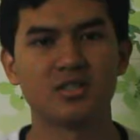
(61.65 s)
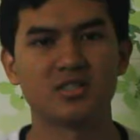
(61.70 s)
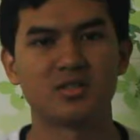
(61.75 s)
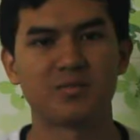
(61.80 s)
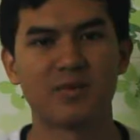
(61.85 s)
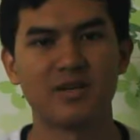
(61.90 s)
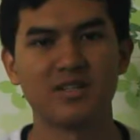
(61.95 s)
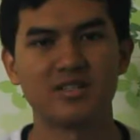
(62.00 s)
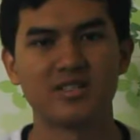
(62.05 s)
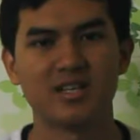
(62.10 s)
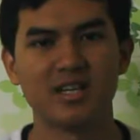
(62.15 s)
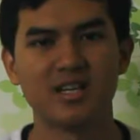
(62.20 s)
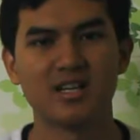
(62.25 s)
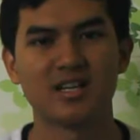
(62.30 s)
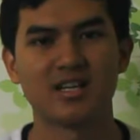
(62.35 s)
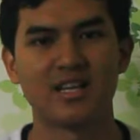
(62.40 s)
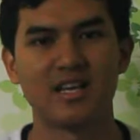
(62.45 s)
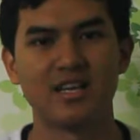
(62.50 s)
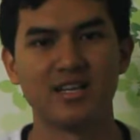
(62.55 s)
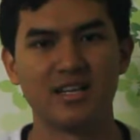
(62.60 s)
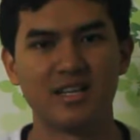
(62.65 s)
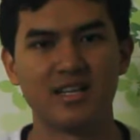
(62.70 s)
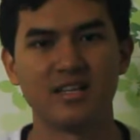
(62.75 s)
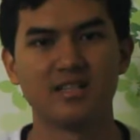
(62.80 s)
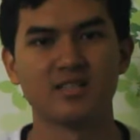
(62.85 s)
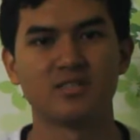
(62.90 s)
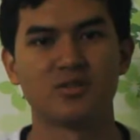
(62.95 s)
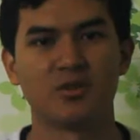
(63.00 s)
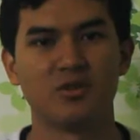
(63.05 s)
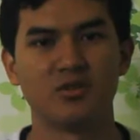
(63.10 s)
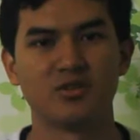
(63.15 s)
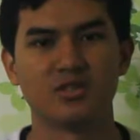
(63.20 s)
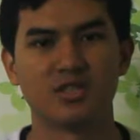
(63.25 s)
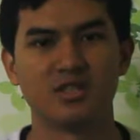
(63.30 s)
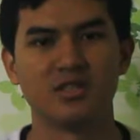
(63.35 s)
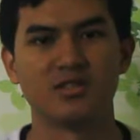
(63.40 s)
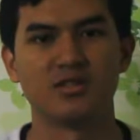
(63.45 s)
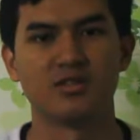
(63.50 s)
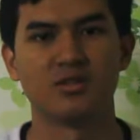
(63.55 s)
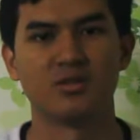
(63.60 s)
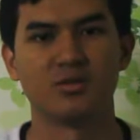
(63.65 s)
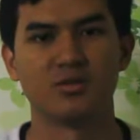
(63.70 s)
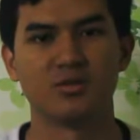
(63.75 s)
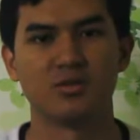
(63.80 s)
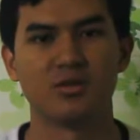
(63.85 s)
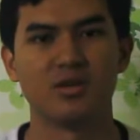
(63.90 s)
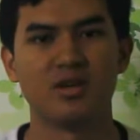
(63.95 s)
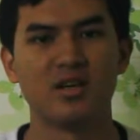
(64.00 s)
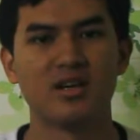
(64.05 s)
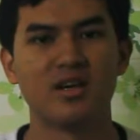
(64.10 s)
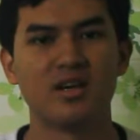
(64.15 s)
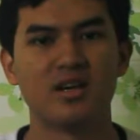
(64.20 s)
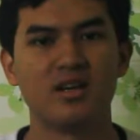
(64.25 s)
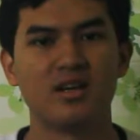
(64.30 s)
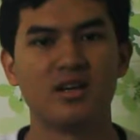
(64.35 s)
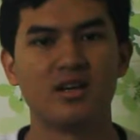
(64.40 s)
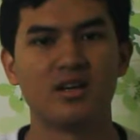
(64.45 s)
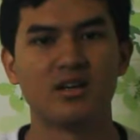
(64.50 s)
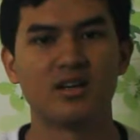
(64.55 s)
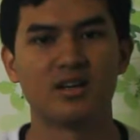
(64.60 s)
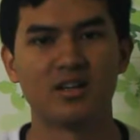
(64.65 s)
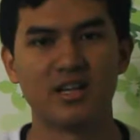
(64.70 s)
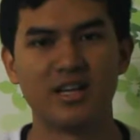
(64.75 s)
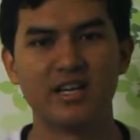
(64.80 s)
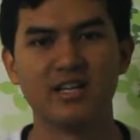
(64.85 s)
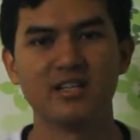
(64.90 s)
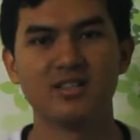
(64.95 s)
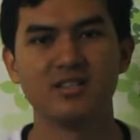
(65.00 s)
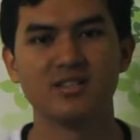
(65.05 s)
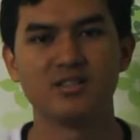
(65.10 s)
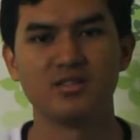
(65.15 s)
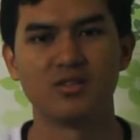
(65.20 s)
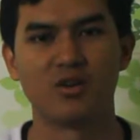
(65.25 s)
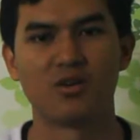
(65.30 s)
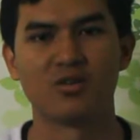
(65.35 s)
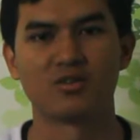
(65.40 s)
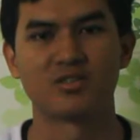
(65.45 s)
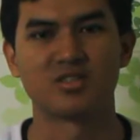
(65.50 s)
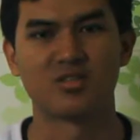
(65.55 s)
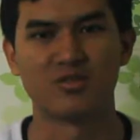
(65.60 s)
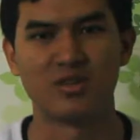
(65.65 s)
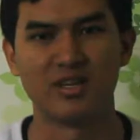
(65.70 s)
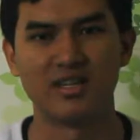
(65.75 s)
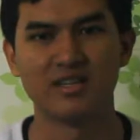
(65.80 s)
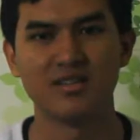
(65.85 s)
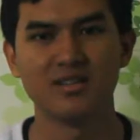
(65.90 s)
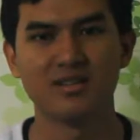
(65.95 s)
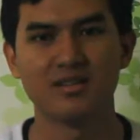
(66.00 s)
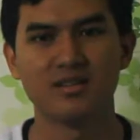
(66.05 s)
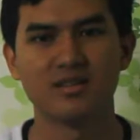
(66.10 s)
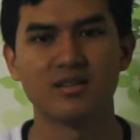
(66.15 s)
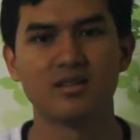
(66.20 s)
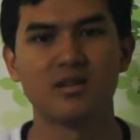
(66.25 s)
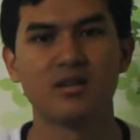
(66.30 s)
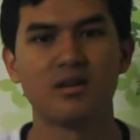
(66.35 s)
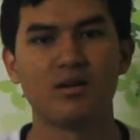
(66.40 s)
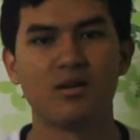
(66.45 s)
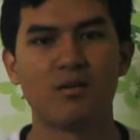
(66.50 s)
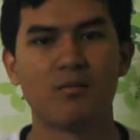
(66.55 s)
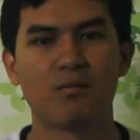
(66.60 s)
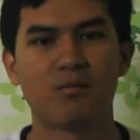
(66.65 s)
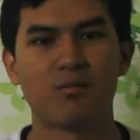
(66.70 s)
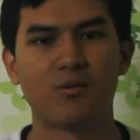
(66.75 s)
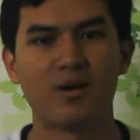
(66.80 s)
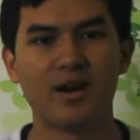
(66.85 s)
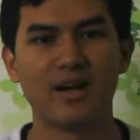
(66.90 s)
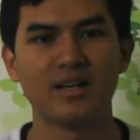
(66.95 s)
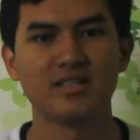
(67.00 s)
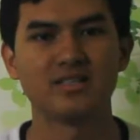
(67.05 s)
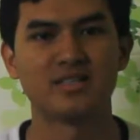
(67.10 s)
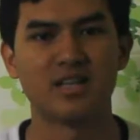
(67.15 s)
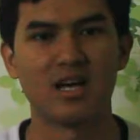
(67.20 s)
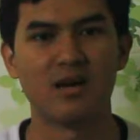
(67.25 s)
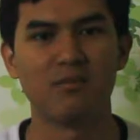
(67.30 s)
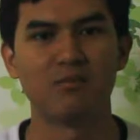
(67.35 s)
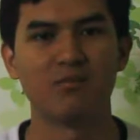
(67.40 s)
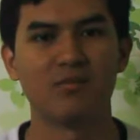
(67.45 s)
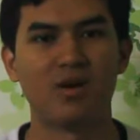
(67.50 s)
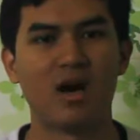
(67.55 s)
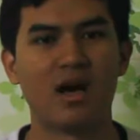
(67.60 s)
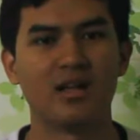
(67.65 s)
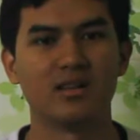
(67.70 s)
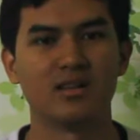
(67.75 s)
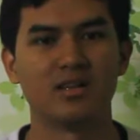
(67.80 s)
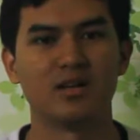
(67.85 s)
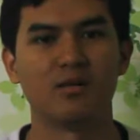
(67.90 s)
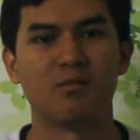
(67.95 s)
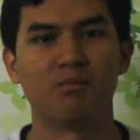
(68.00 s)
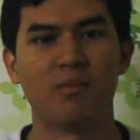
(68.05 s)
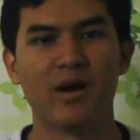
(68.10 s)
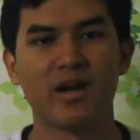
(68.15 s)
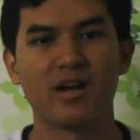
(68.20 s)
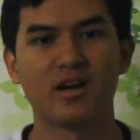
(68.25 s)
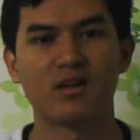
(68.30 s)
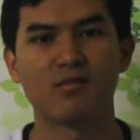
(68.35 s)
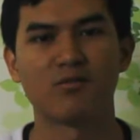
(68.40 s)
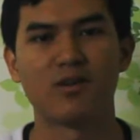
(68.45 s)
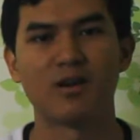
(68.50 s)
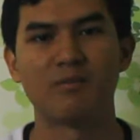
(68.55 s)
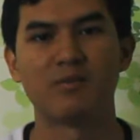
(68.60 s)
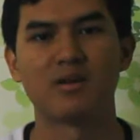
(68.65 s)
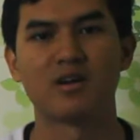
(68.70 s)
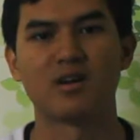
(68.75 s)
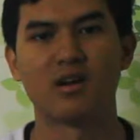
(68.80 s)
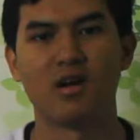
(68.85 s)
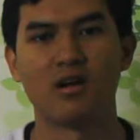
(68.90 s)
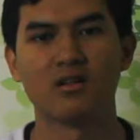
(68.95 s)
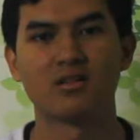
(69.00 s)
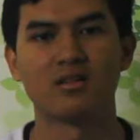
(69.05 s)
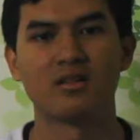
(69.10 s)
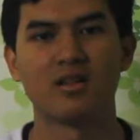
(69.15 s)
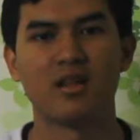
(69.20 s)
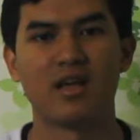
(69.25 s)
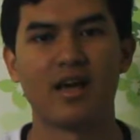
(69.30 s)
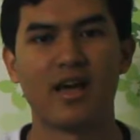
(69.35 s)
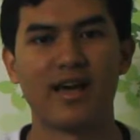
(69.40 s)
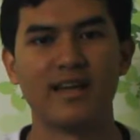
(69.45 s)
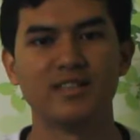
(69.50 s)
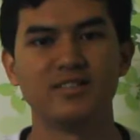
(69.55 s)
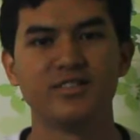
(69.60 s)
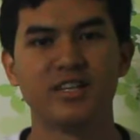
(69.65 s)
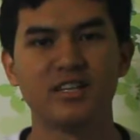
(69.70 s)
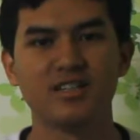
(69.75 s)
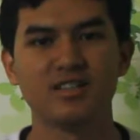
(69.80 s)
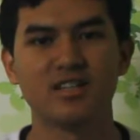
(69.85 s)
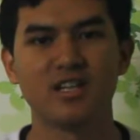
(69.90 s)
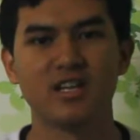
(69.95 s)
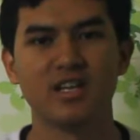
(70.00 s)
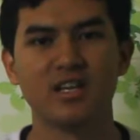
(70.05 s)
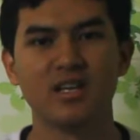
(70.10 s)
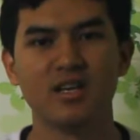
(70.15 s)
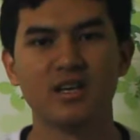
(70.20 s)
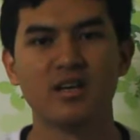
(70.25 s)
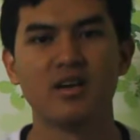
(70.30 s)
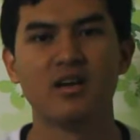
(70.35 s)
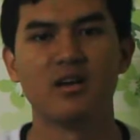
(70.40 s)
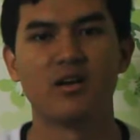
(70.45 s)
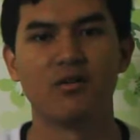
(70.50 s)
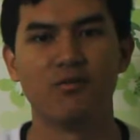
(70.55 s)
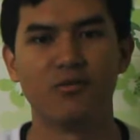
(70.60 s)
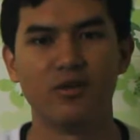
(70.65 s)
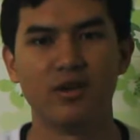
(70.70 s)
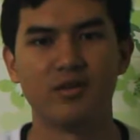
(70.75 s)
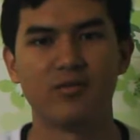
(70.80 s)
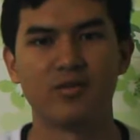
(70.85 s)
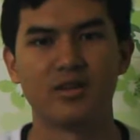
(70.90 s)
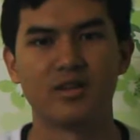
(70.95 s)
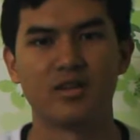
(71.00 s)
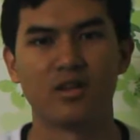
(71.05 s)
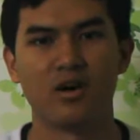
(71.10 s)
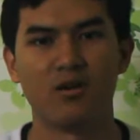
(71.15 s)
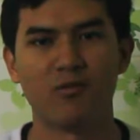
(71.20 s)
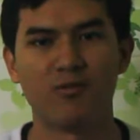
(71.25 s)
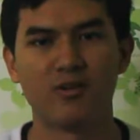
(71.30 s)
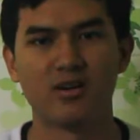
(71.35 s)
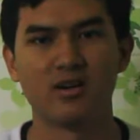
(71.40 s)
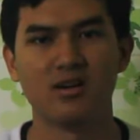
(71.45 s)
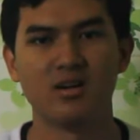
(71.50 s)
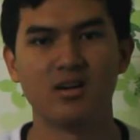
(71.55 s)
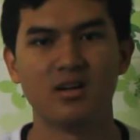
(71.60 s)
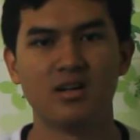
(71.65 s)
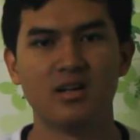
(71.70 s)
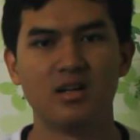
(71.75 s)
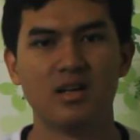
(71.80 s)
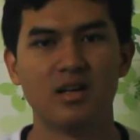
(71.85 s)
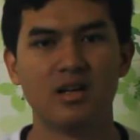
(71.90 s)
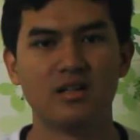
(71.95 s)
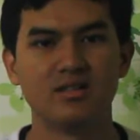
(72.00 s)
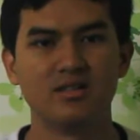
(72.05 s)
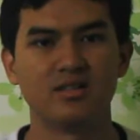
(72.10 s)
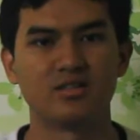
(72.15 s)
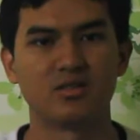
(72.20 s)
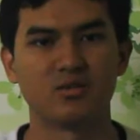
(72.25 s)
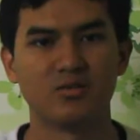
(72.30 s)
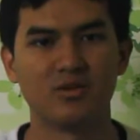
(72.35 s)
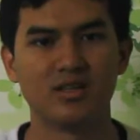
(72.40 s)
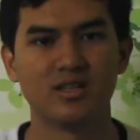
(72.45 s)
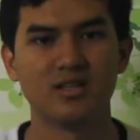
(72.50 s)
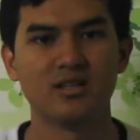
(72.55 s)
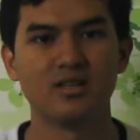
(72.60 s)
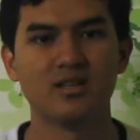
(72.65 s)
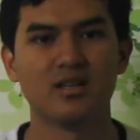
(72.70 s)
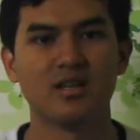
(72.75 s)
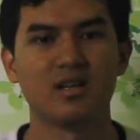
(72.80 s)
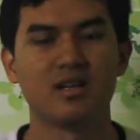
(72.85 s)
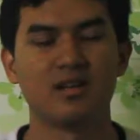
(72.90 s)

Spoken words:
a special cleaning solution to clean your screen. Apply some on the microfiber cloth and gently wave it over the screen